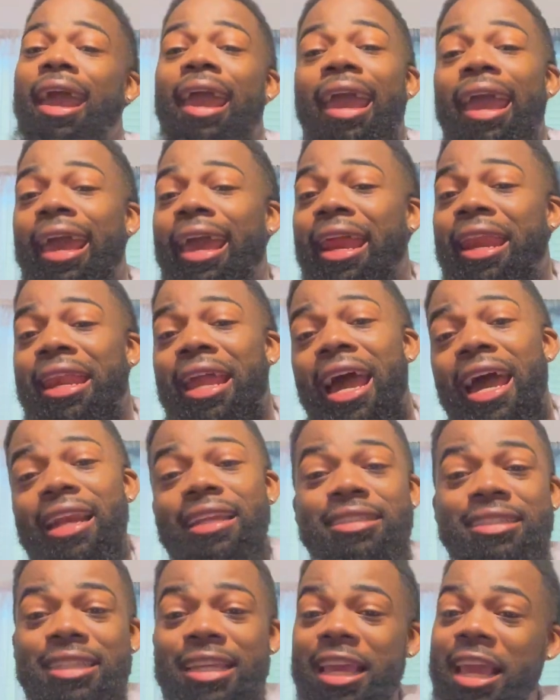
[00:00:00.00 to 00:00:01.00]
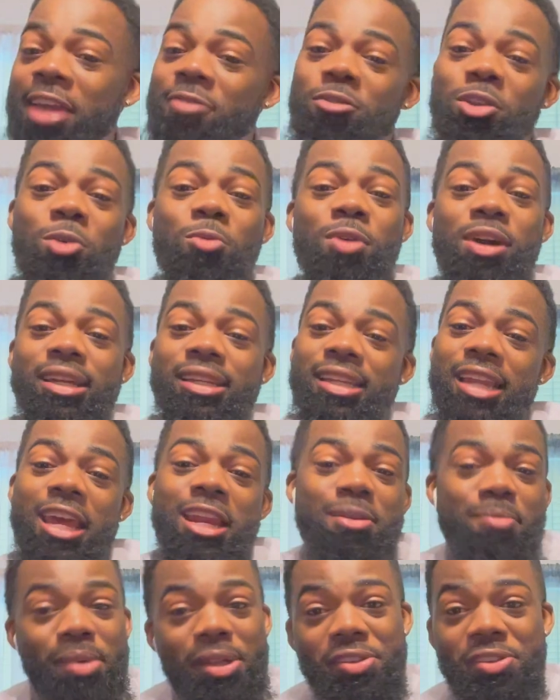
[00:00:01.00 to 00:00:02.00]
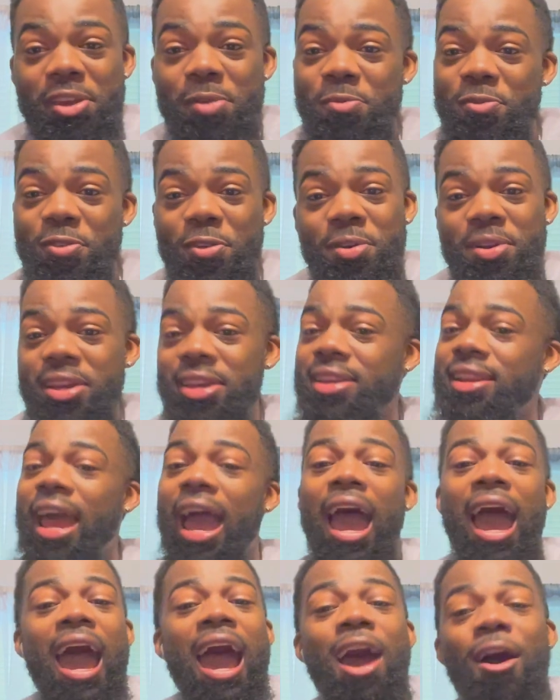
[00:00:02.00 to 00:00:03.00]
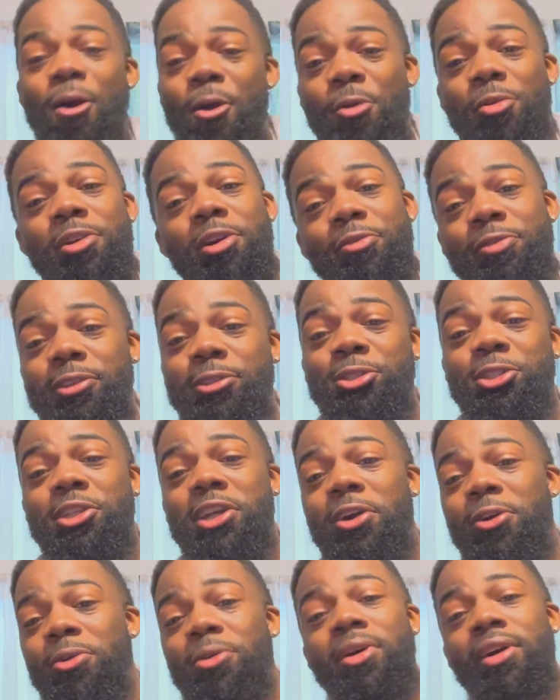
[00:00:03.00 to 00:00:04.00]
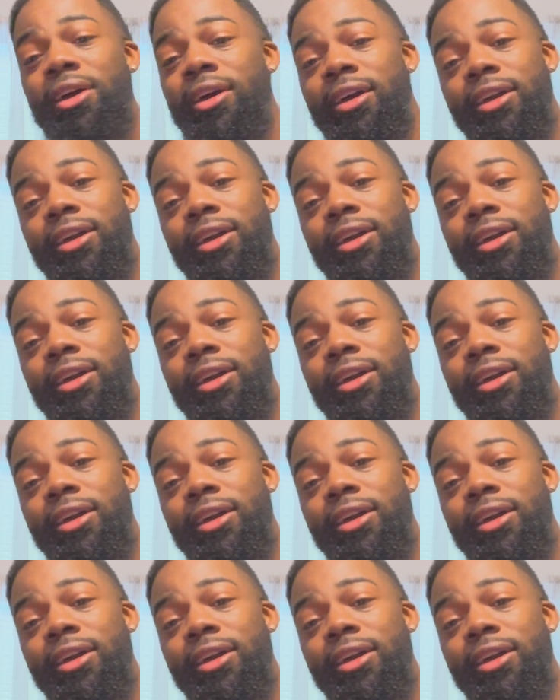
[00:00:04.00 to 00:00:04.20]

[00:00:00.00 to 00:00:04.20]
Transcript: And honestly, if you wasn't in the military before then, I don't know if you should go,